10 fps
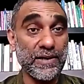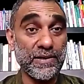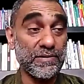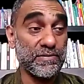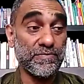
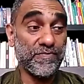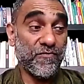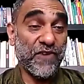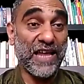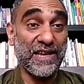and
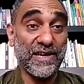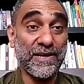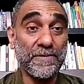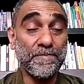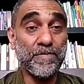
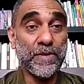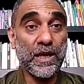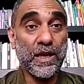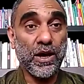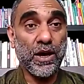failure
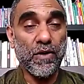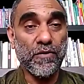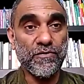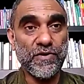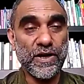of
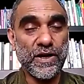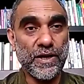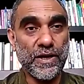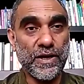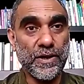
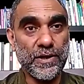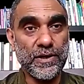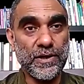uh, uh,